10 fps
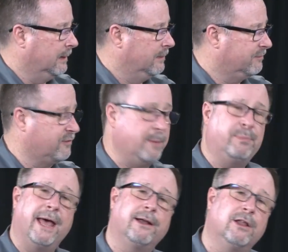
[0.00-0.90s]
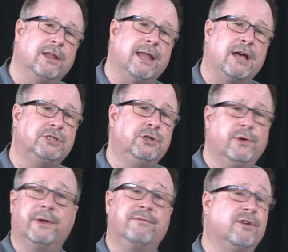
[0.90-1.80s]
The front panel allows you
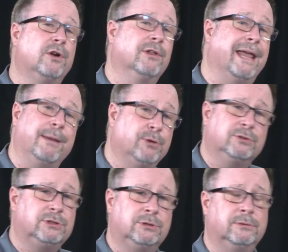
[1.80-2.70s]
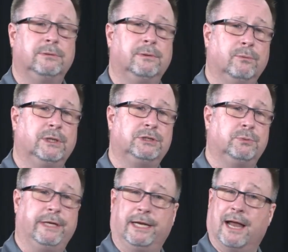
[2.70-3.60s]
to invert labels, which
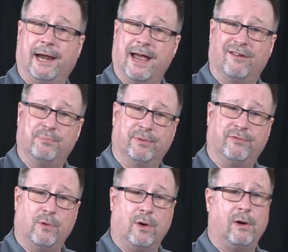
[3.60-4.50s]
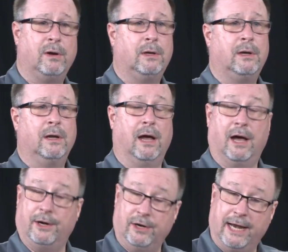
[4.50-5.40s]
we did not have before,
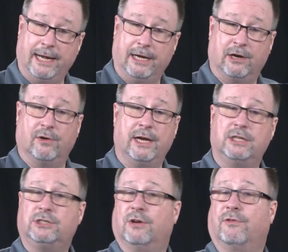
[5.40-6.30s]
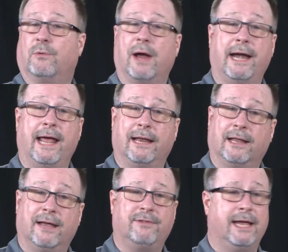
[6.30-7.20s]
180 degrees, so for right-hand,
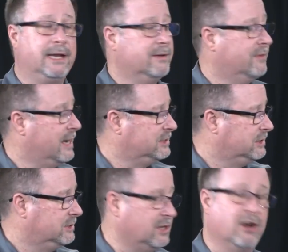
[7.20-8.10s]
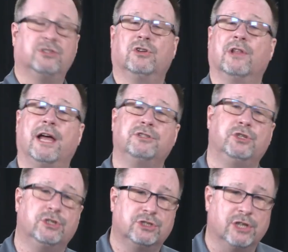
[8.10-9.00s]
left-hand devices. It also allows
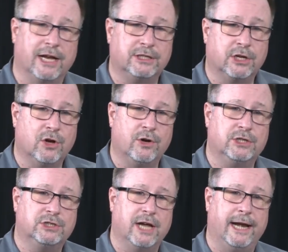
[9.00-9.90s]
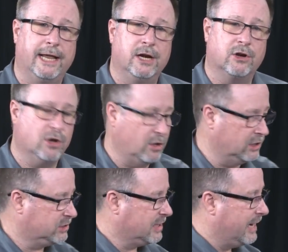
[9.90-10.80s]
you to select a coded side in or
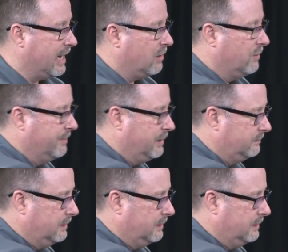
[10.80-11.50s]
coded side out ribbon.